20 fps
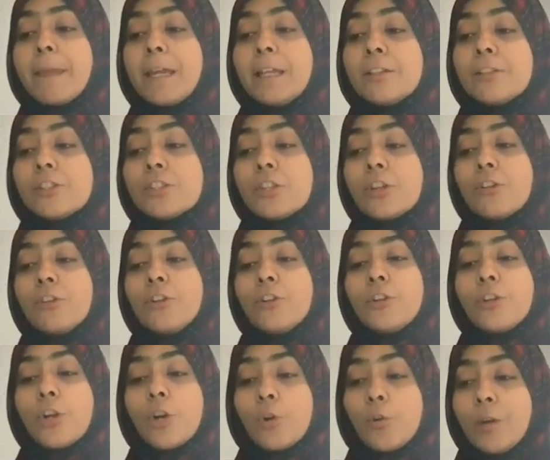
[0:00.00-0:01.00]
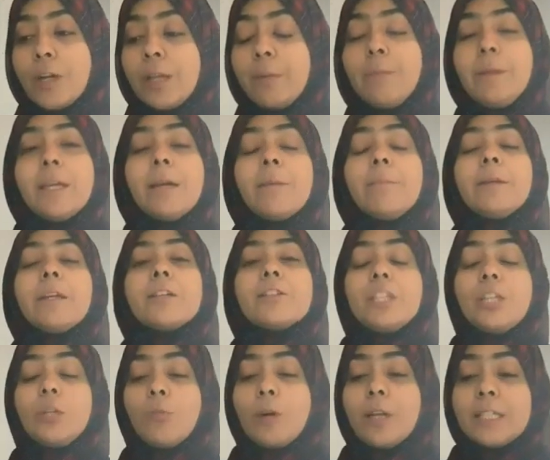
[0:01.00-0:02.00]
in southern Arabia,
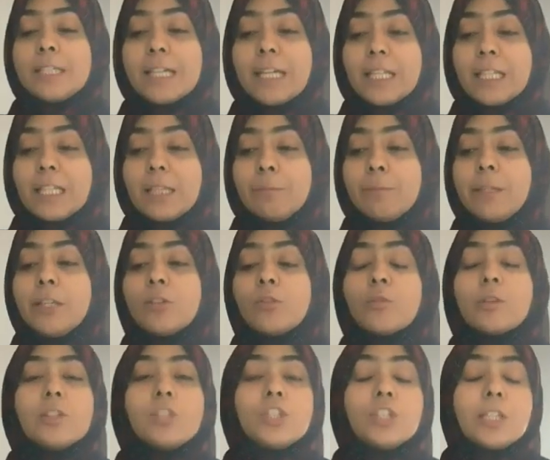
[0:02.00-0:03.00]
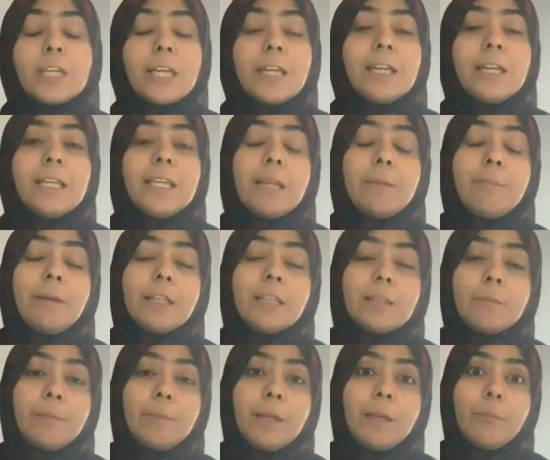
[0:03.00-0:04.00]
because he wanted to eliminate Christianity and make
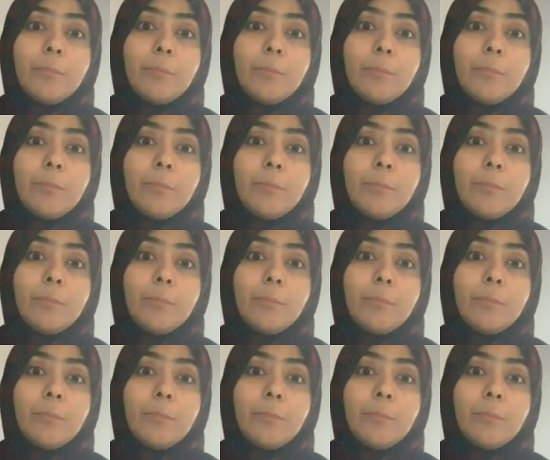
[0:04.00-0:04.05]
the